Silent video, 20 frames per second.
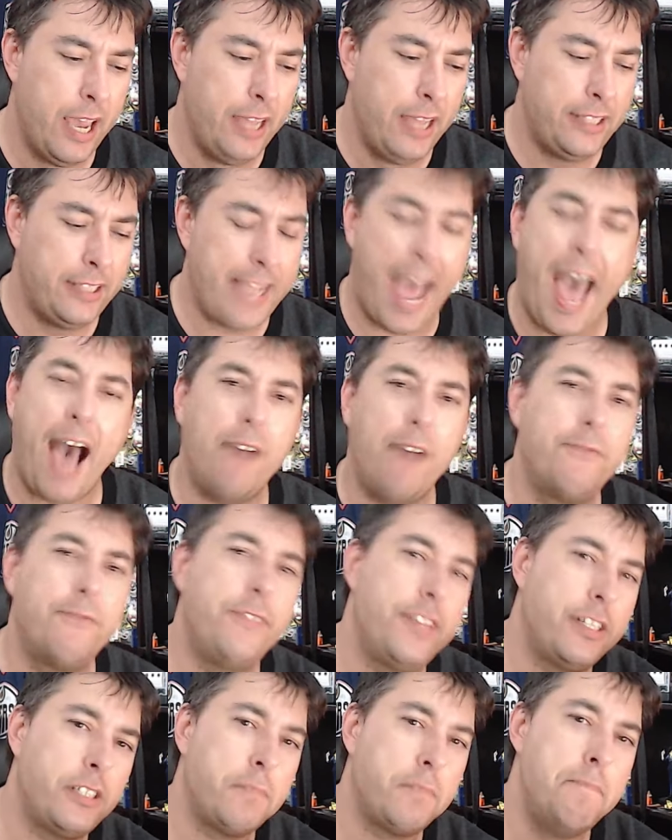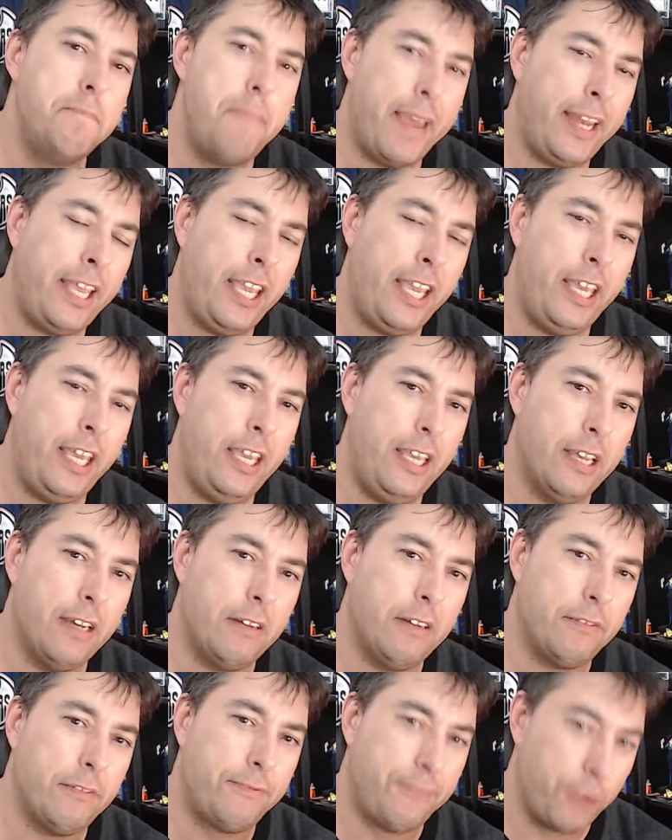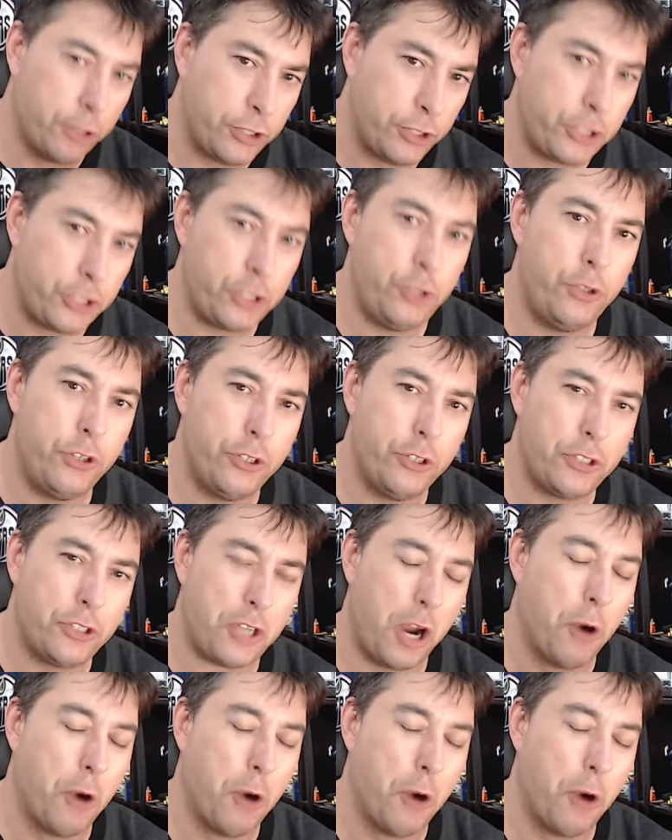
to have this many fursuiters